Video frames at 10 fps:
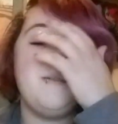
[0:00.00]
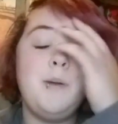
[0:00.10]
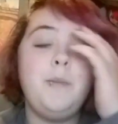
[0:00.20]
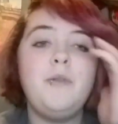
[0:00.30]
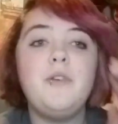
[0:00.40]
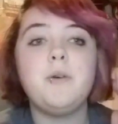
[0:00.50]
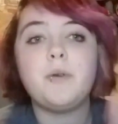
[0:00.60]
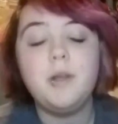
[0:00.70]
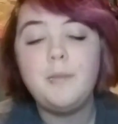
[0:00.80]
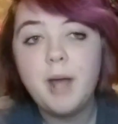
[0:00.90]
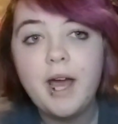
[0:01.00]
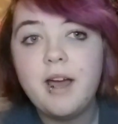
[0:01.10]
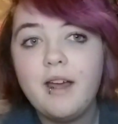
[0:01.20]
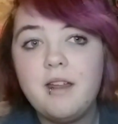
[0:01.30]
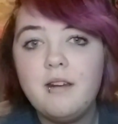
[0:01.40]
it made me feel really
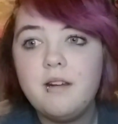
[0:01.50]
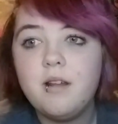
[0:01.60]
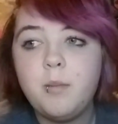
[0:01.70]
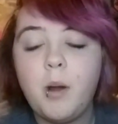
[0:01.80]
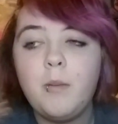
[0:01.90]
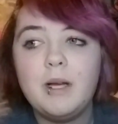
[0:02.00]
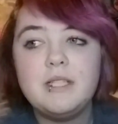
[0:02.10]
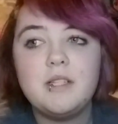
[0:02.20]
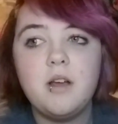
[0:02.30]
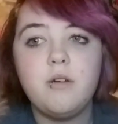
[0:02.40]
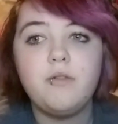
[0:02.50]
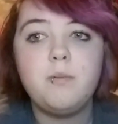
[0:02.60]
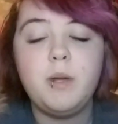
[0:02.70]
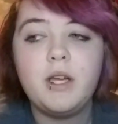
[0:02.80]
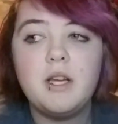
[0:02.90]
bad about
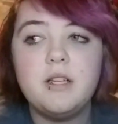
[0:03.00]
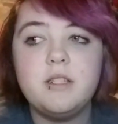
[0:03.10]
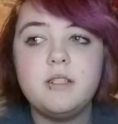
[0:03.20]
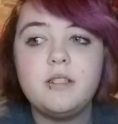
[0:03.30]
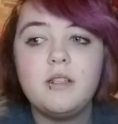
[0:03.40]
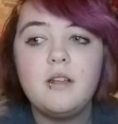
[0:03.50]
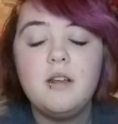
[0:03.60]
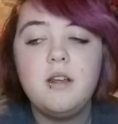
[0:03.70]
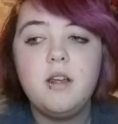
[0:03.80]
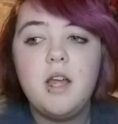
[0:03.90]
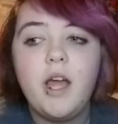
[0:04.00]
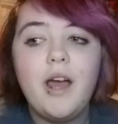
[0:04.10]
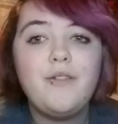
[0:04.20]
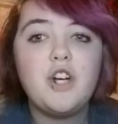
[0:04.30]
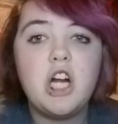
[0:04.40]
myself, because
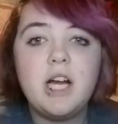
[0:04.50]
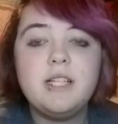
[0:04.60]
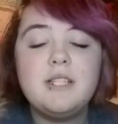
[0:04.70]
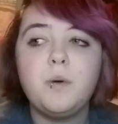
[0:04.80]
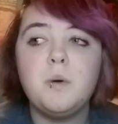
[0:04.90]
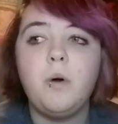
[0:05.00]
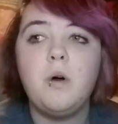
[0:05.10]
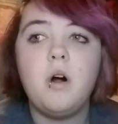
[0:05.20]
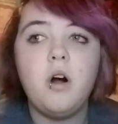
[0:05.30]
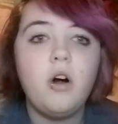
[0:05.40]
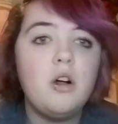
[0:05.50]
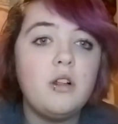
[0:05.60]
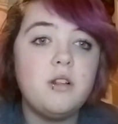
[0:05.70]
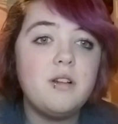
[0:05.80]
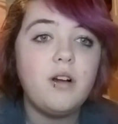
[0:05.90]
after high school,
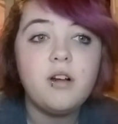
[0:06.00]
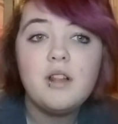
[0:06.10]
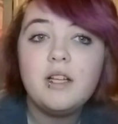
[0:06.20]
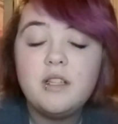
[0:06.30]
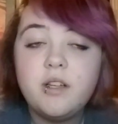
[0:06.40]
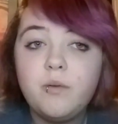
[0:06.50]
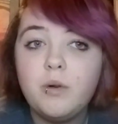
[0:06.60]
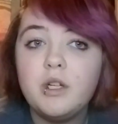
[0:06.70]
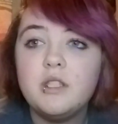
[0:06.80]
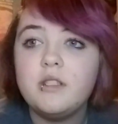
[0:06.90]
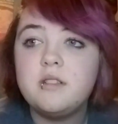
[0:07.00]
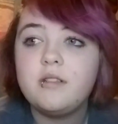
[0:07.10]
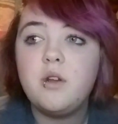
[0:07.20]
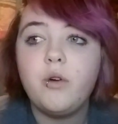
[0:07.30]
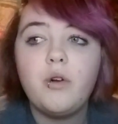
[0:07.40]
all I did
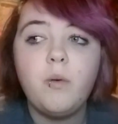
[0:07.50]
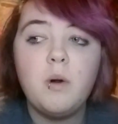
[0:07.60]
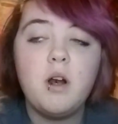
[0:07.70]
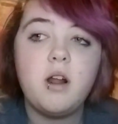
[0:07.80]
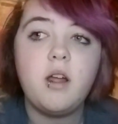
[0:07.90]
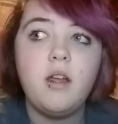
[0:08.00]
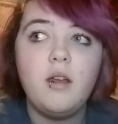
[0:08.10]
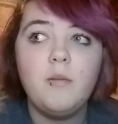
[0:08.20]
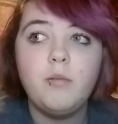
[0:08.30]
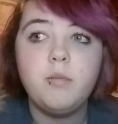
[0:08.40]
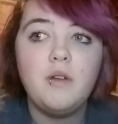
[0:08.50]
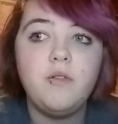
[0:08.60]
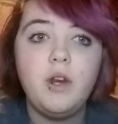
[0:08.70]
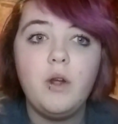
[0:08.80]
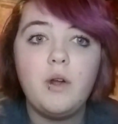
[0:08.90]
was go to work and
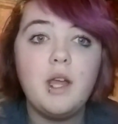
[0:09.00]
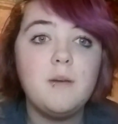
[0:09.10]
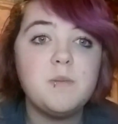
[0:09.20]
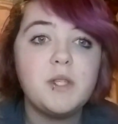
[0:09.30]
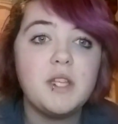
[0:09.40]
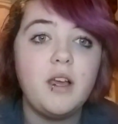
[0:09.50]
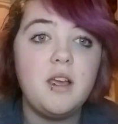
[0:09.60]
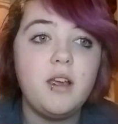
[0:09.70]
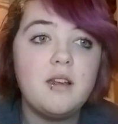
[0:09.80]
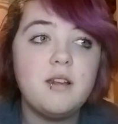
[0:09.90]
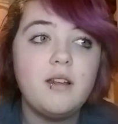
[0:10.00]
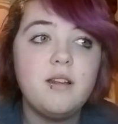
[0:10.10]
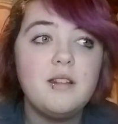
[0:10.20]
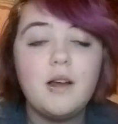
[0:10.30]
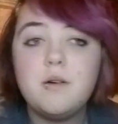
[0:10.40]
play video games. Like,
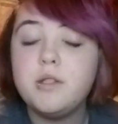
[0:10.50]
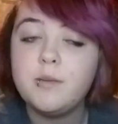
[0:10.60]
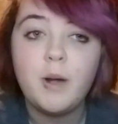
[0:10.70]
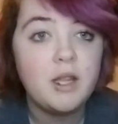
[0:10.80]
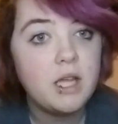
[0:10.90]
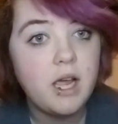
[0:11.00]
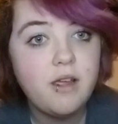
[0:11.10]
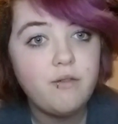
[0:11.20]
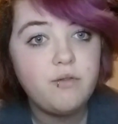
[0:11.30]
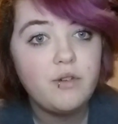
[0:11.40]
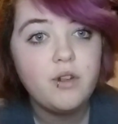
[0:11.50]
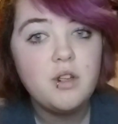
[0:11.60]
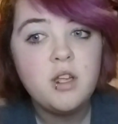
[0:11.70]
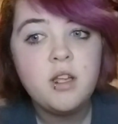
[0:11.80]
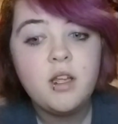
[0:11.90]
that was my life.
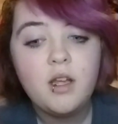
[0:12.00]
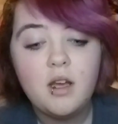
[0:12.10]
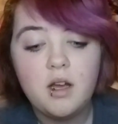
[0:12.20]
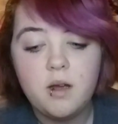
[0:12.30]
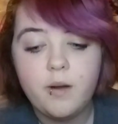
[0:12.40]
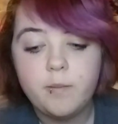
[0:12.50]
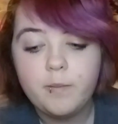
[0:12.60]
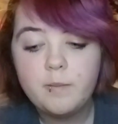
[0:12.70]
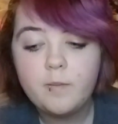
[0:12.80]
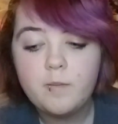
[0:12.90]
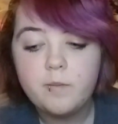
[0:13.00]
I